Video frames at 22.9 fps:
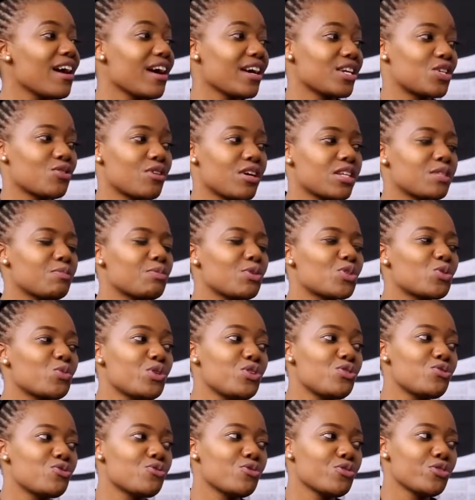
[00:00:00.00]
lie to us, because we
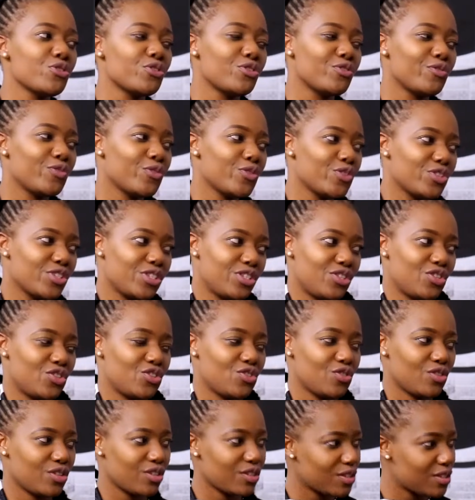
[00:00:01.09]
know you're a university
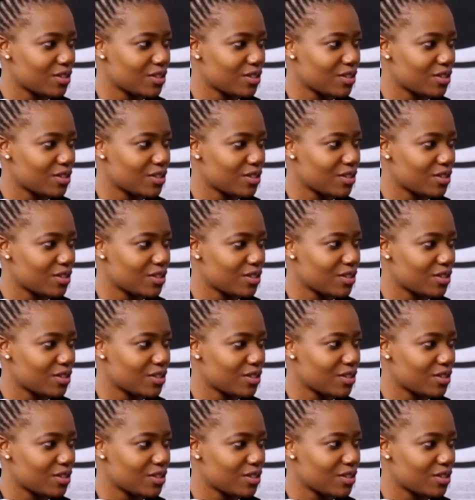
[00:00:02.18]
student.